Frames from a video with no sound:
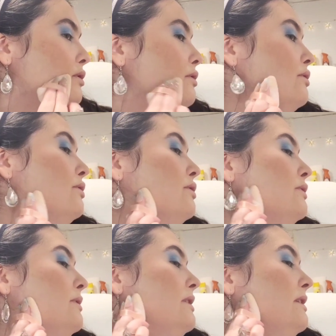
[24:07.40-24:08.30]

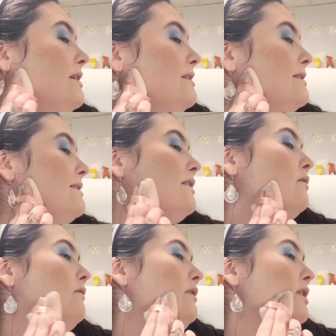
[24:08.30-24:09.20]
because we did not set
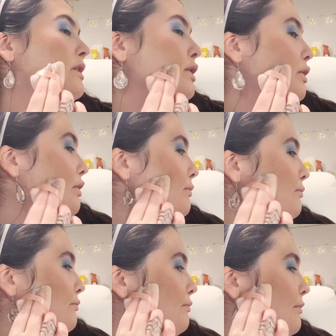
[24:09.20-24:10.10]
over here.
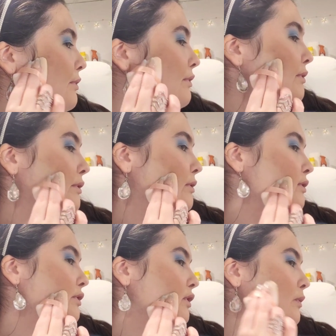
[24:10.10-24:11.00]

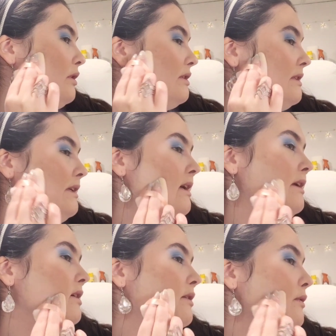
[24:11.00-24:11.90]
So you want to set
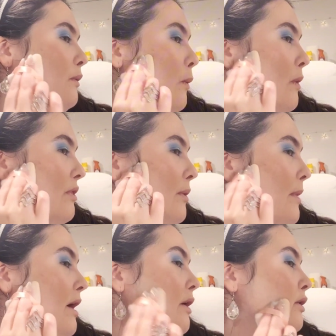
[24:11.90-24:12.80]
it with the
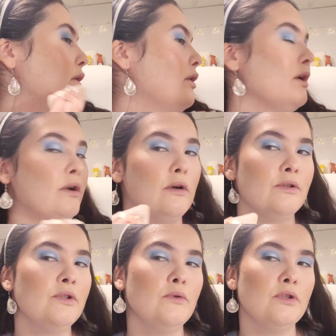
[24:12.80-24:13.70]
powder, and
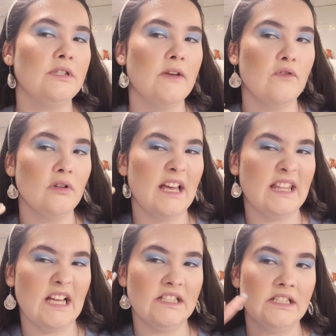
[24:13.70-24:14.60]
also it'll just give you like
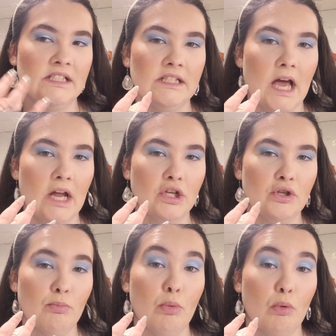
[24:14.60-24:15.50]
that
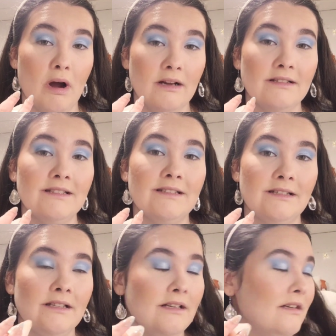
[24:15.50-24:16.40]
snatch
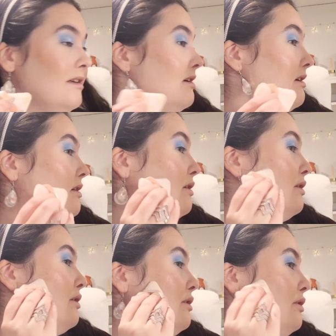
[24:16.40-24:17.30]
bronze,
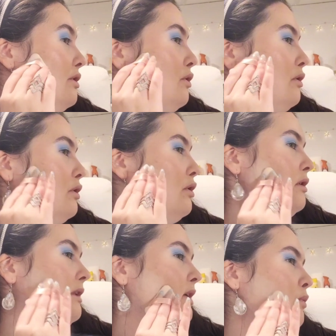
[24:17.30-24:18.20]
you know,
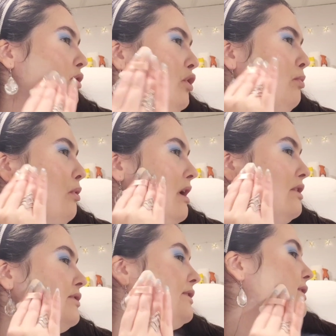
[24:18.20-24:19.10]
look like with your
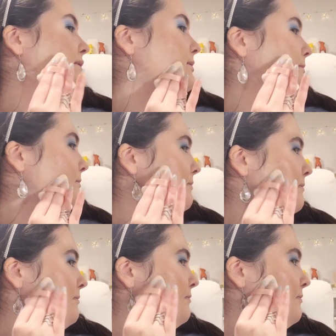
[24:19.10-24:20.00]
bronzer
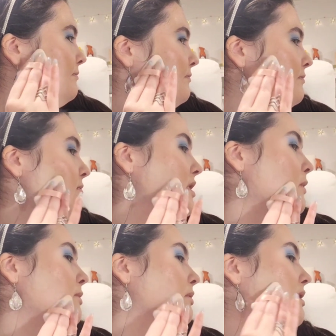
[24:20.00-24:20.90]
that
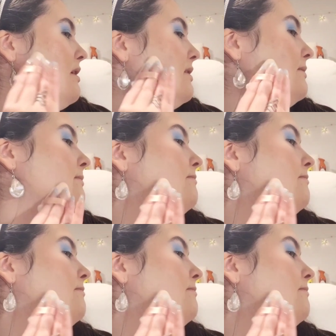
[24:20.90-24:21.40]
we applied.